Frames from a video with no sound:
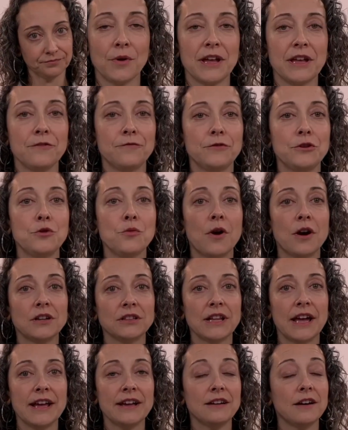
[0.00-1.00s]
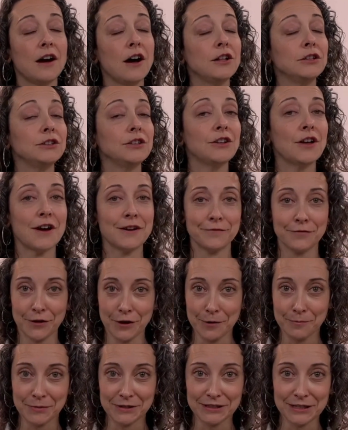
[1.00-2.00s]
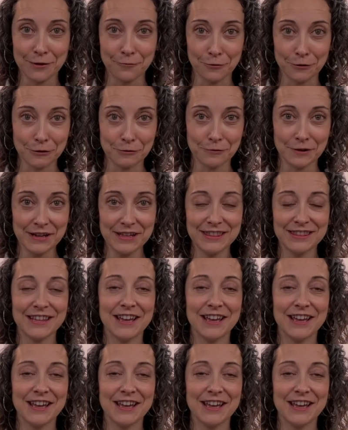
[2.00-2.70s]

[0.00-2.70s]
If you are like a lot of therapists I work with